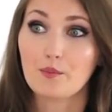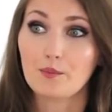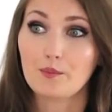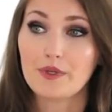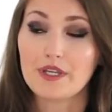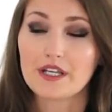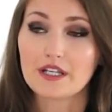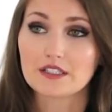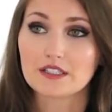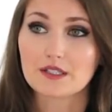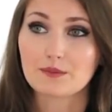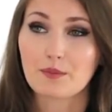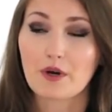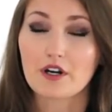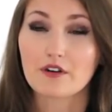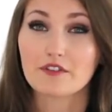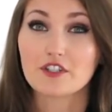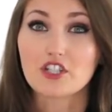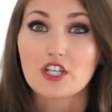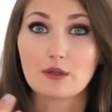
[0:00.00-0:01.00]
being as
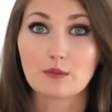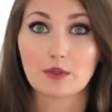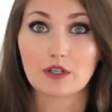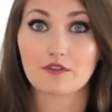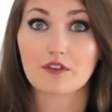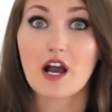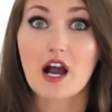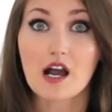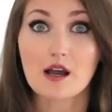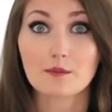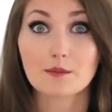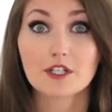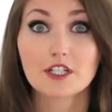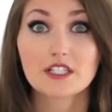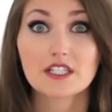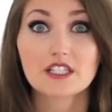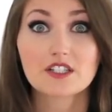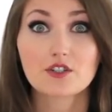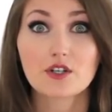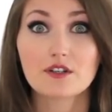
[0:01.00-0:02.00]
part of a chamber of
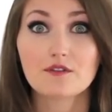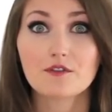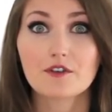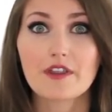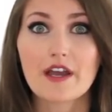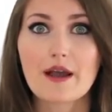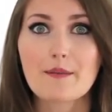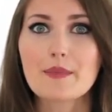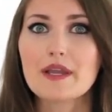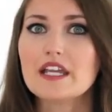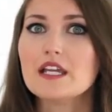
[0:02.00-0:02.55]
commerce is great for them.